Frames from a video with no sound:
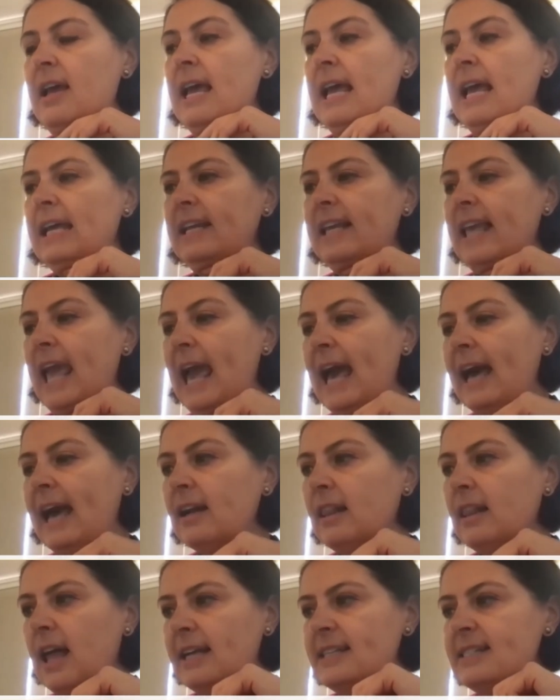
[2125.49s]
In
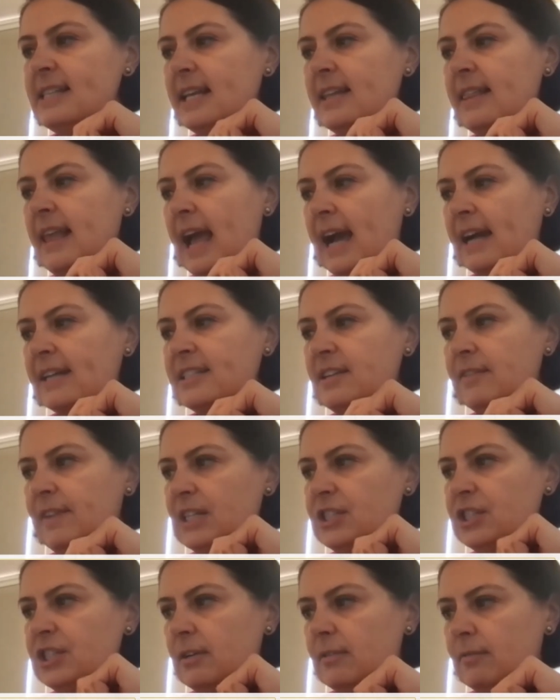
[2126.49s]
catalyzing the
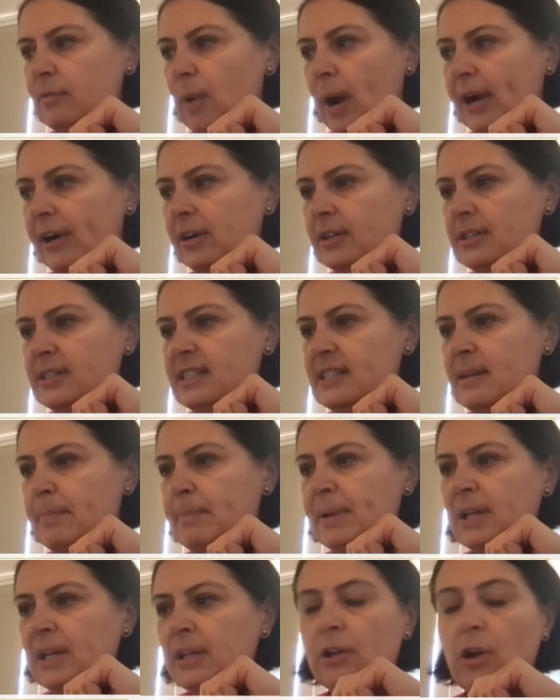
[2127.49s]
activation of records to
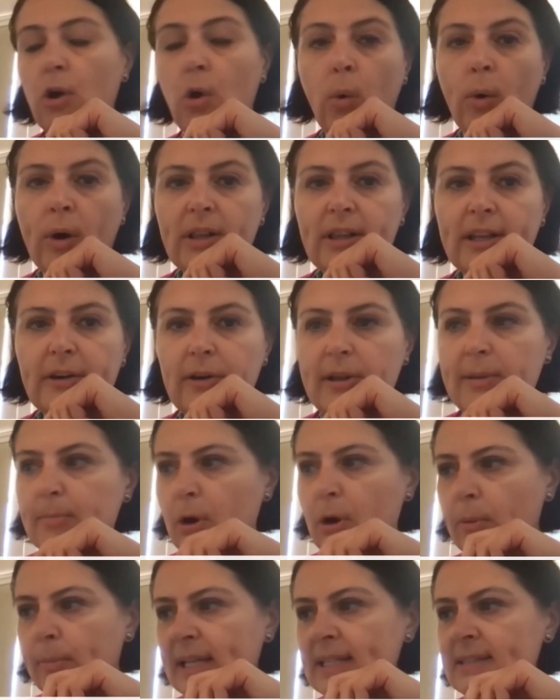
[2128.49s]
build corollary
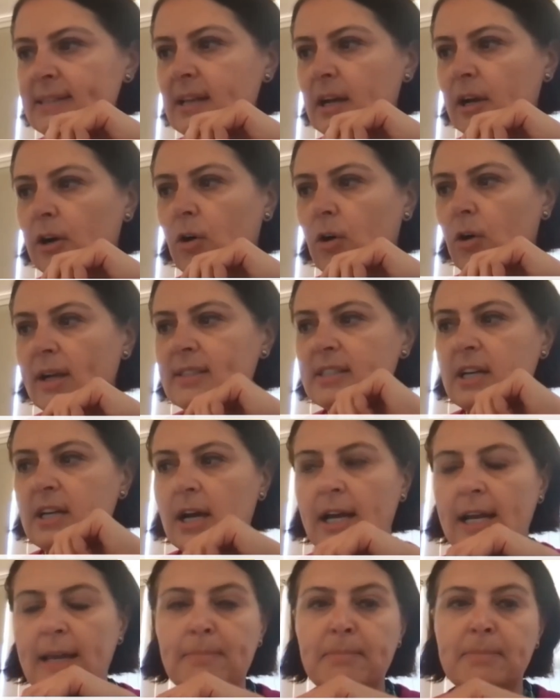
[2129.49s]
moments across
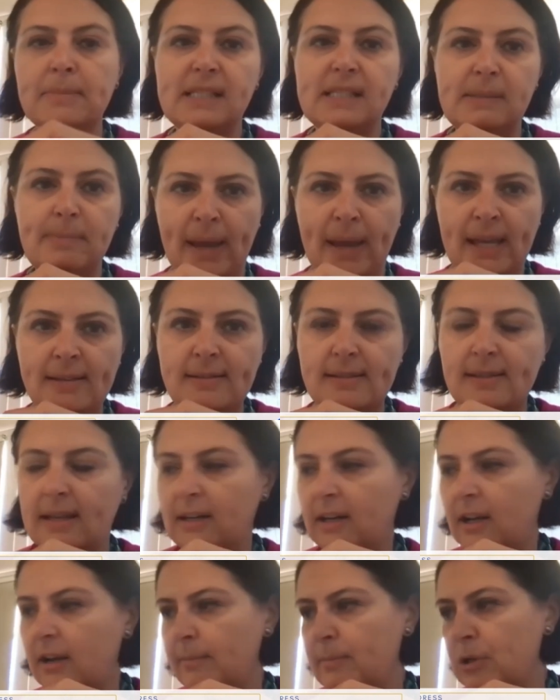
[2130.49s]
time, space,
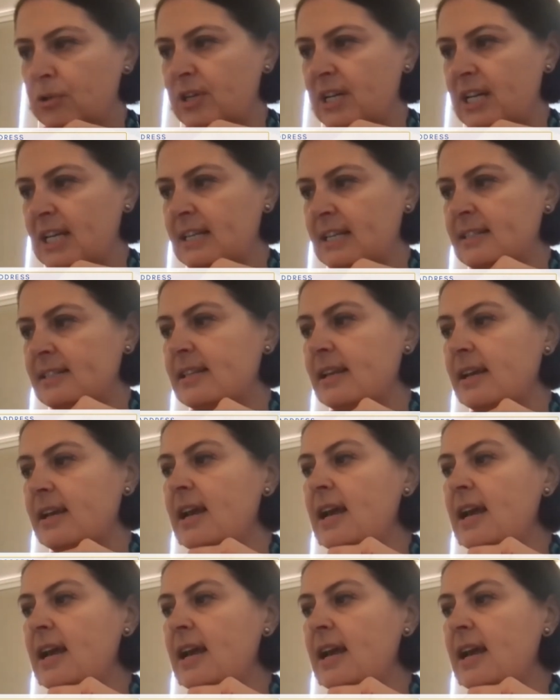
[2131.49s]
and communities,